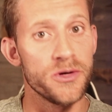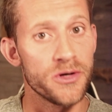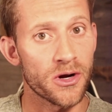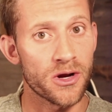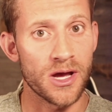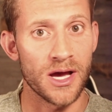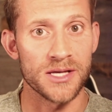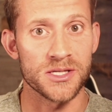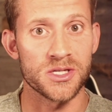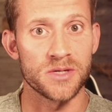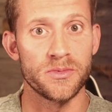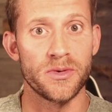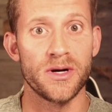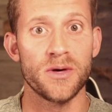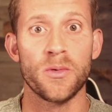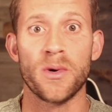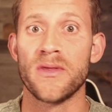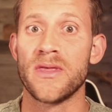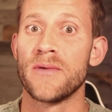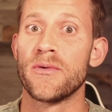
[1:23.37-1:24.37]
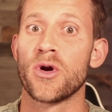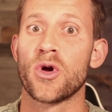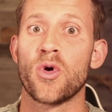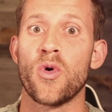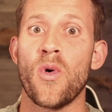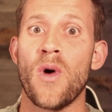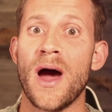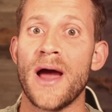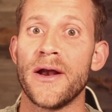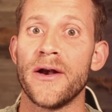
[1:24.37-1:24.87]
your customer, where they
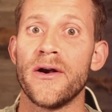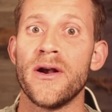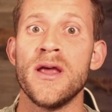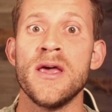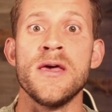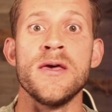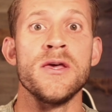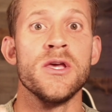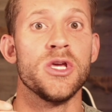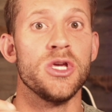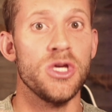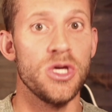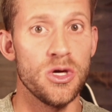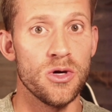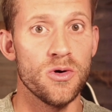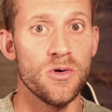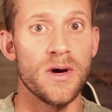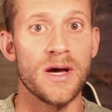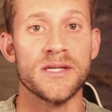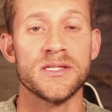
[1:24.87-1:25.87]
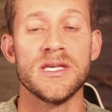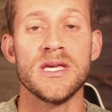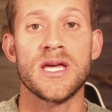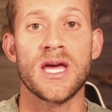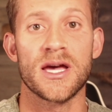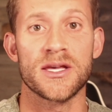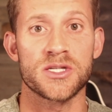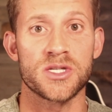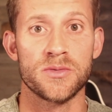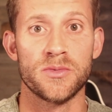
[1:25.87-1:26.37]
require you as the
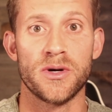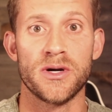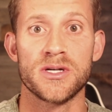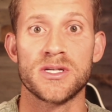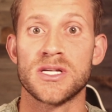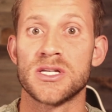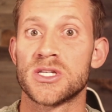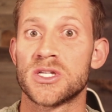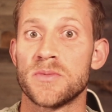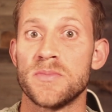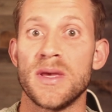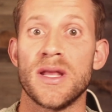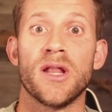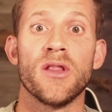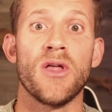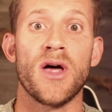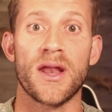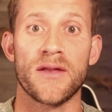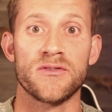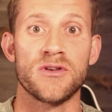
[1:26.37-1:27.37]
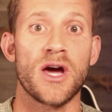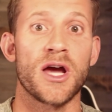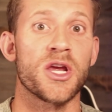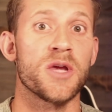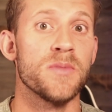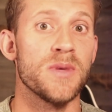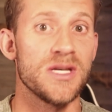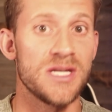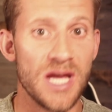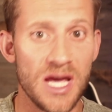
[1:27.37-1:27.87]
customer to submit a lot of
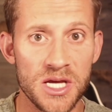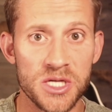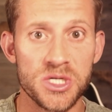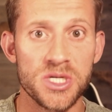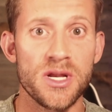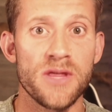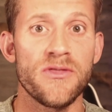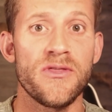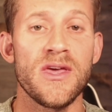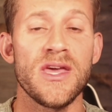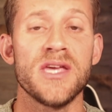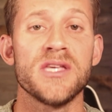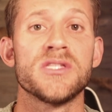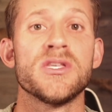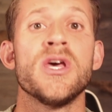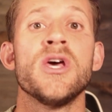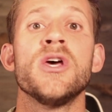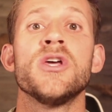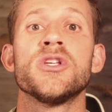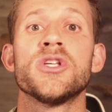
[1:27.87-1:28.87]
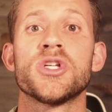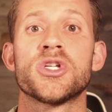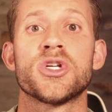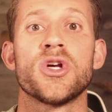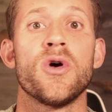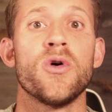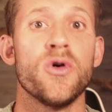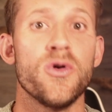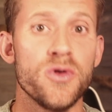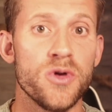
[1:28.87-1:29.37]
documentation and things to
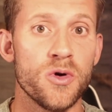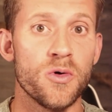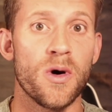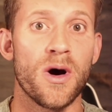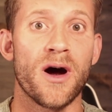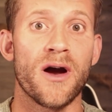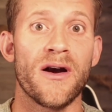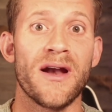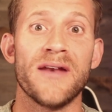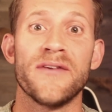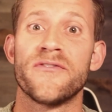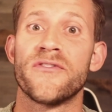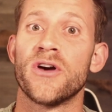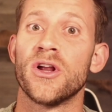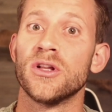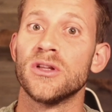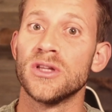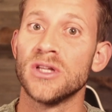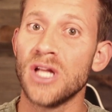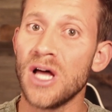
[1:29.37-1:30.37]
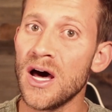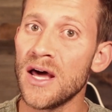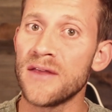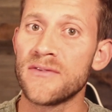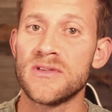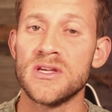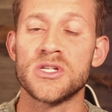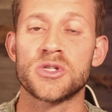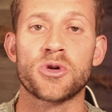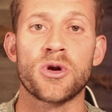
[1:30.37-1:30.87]
show who you are. And for a lot
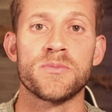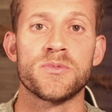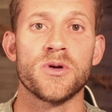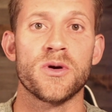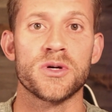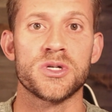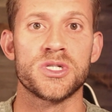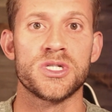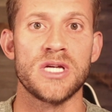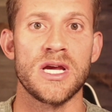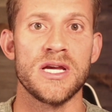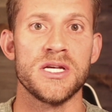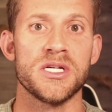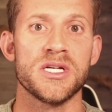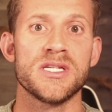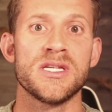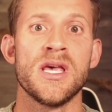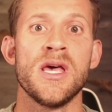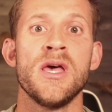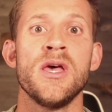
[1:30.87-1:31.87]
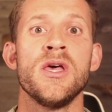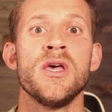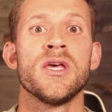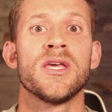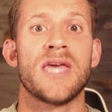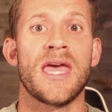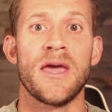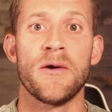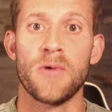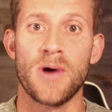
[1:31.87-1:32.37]
of these crypto exchanges,
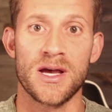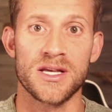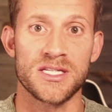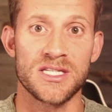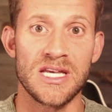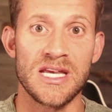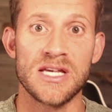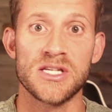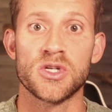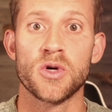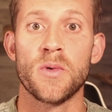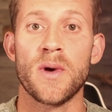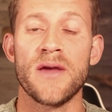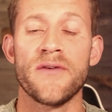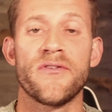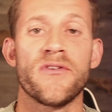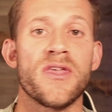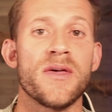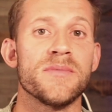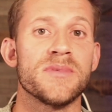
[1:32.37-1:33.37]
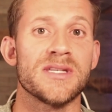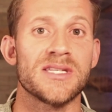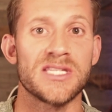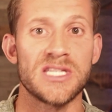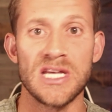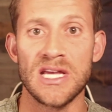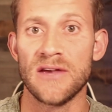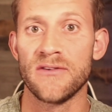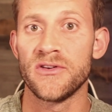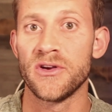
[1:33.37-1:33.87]
KYC is a way for them to
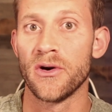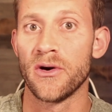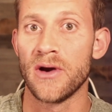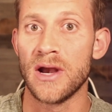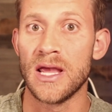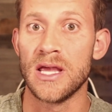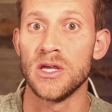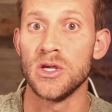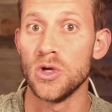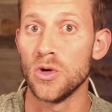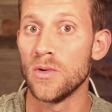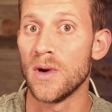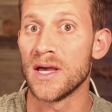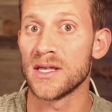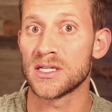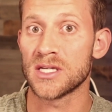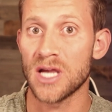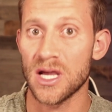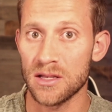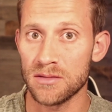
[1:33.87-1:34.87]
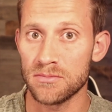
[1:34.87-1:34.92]
see if you're a US